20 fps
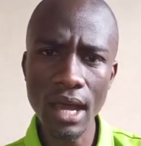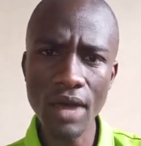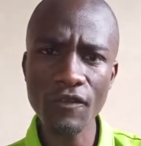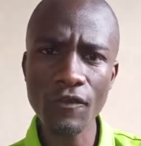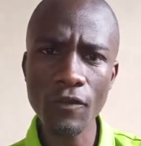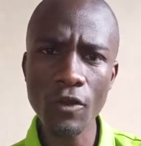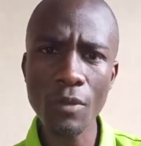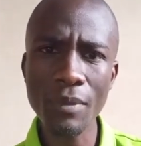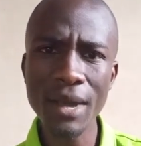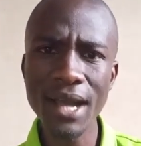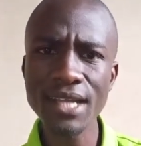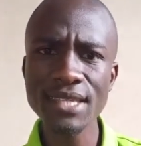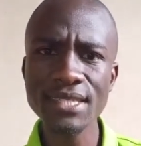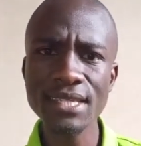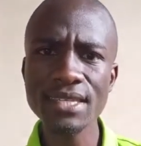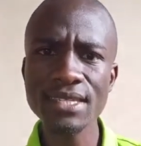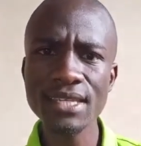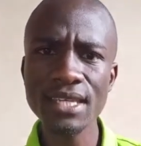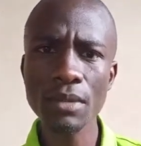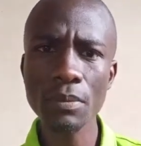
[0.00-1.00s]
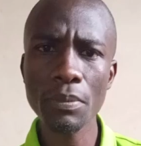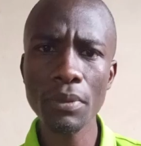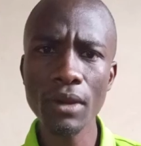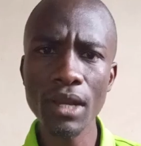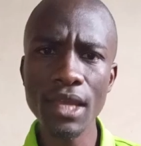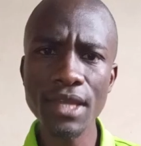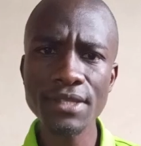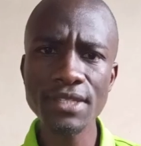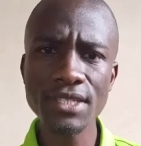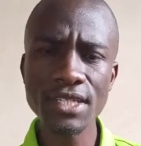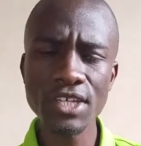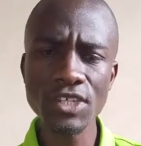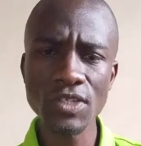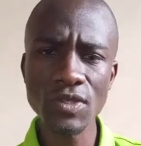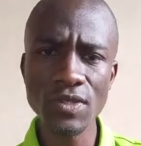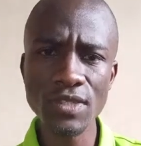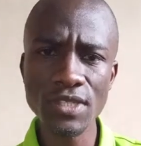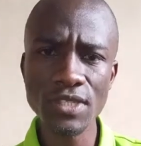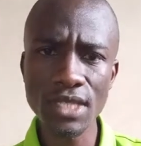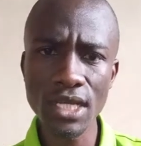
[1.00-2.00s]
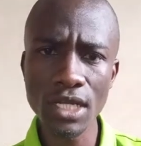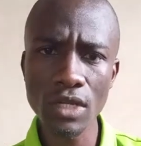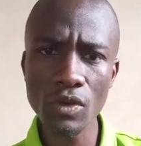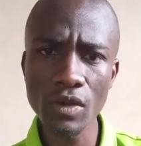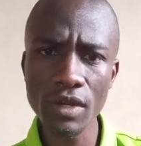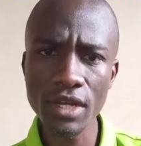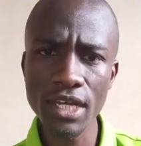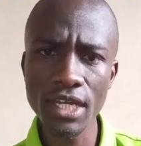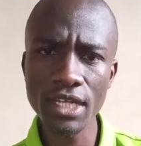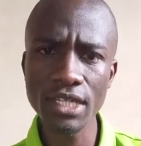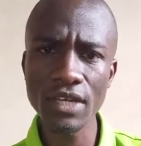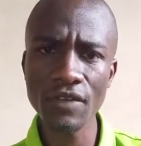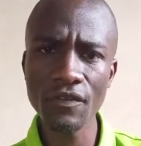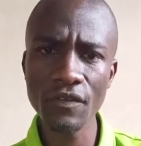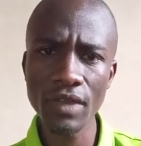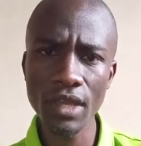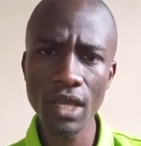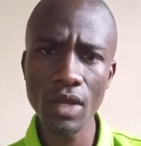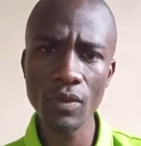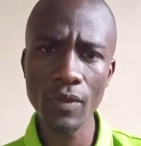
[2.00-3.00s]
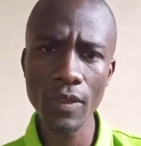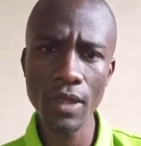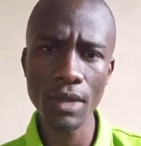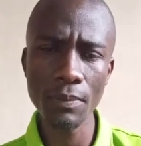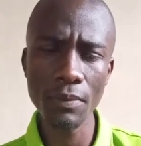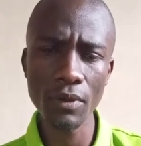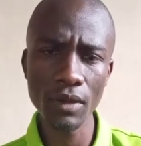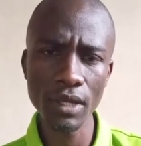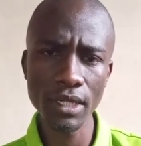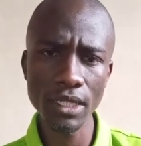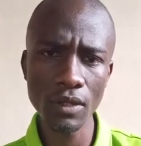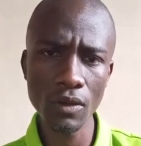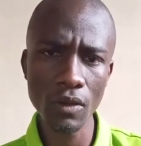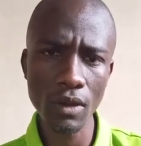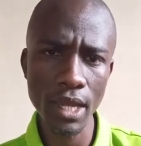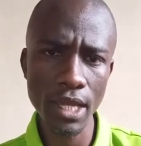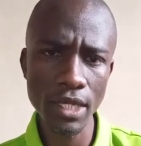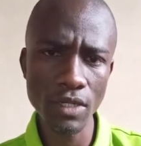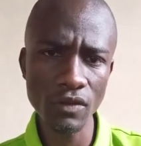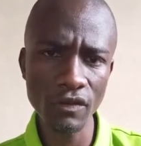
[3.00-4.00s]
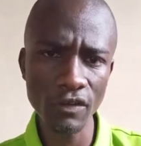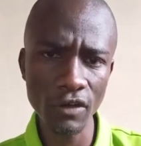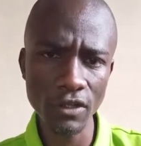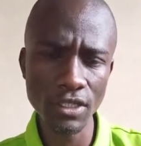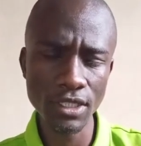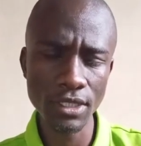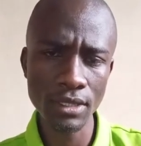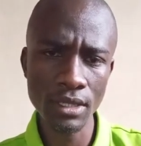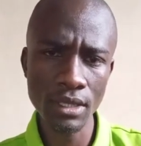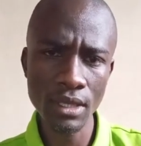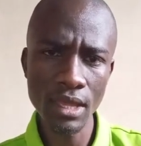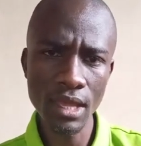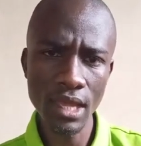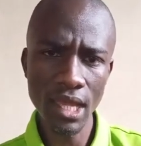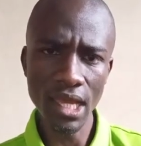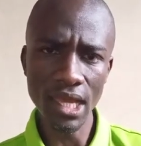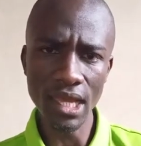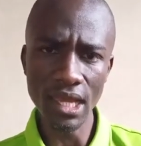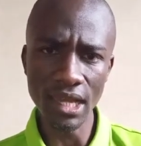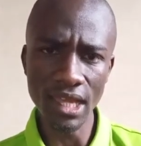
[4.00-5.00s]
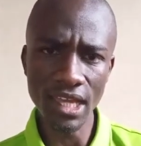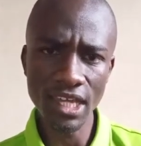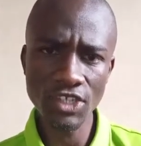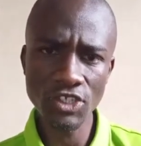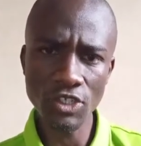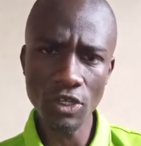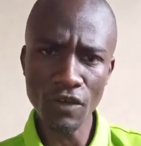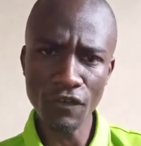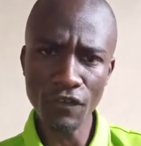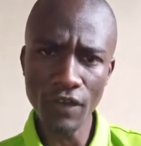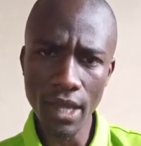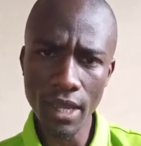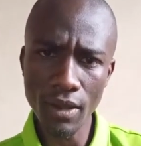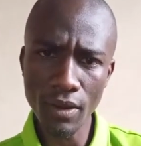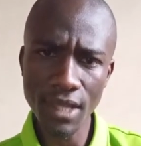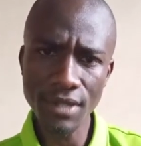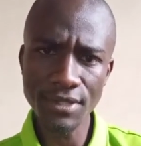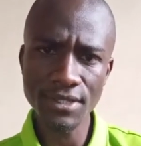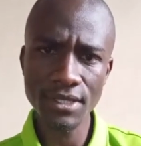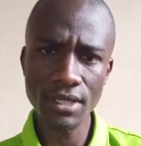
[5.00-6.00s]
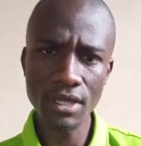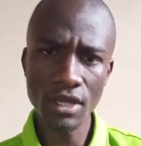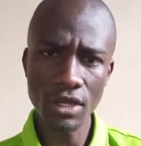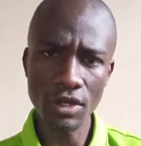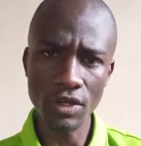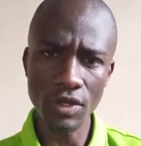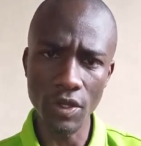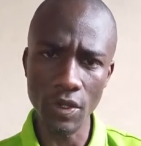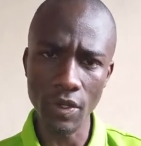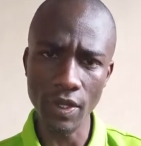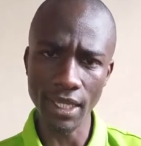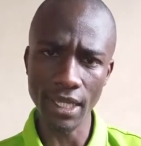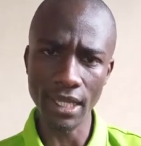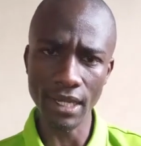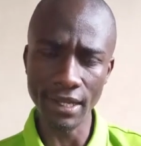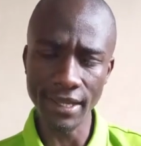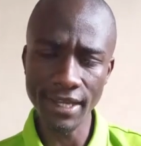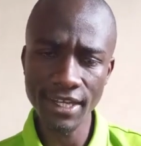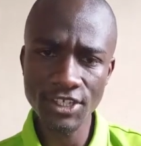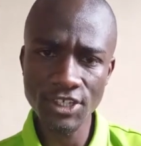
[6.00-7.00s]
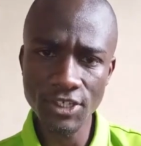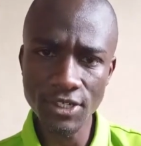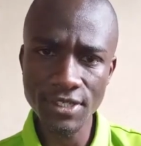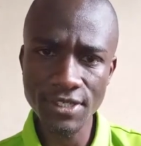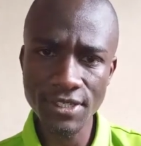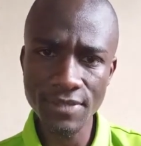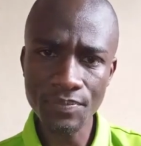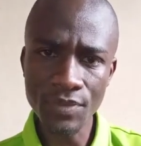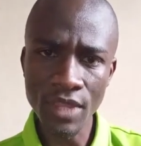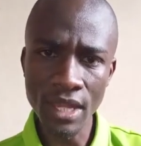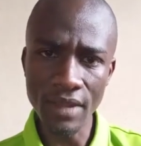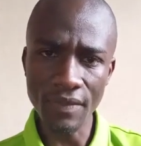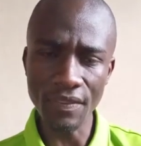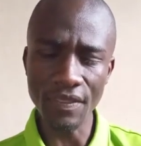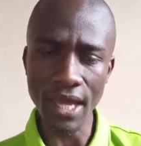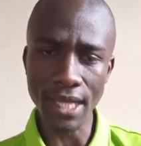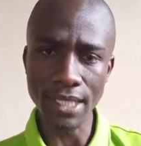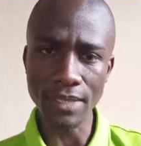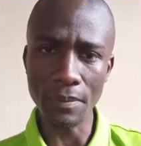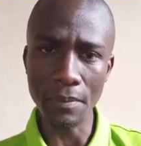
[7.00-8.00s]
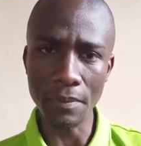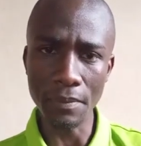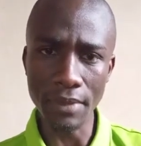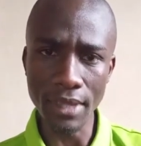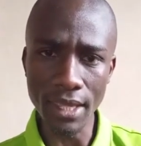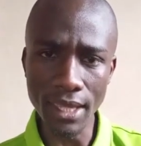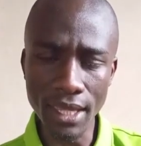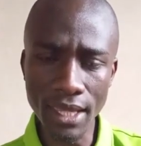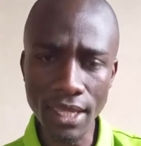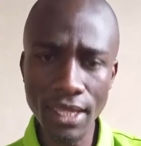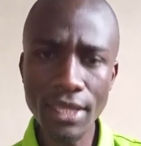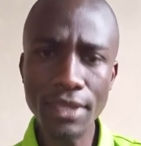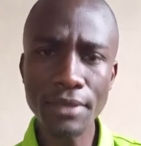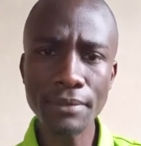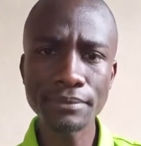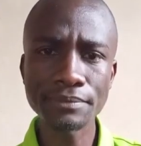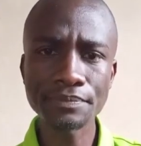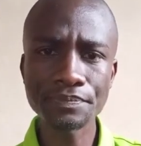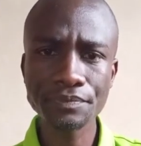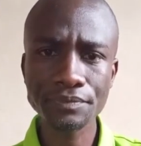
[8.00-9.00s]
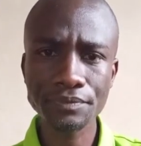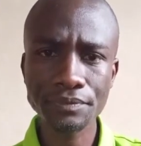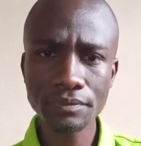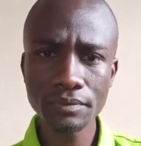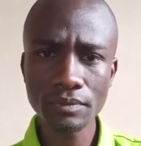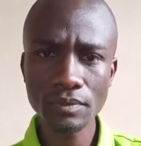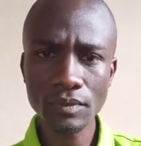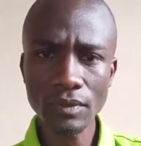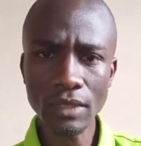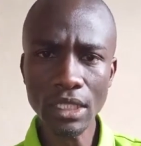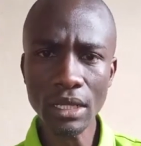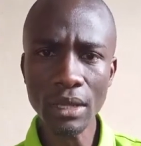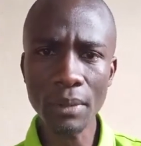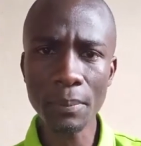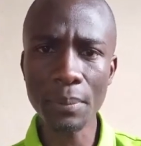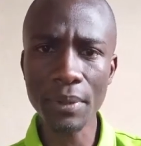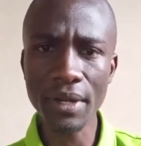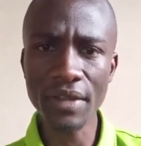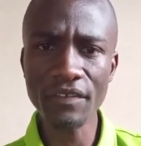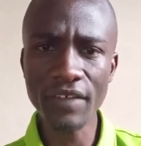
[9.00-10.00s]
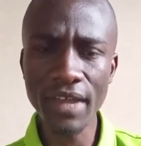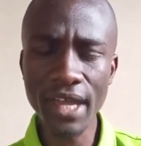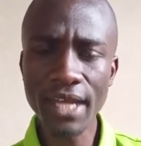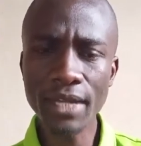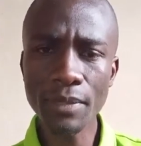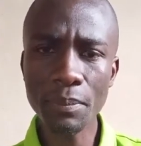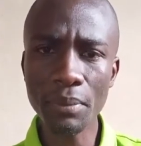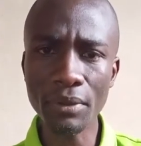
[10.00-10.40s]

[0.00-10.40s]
from accessing polling stations that already interfered with their political right to vote. Election violence during elections that may prevent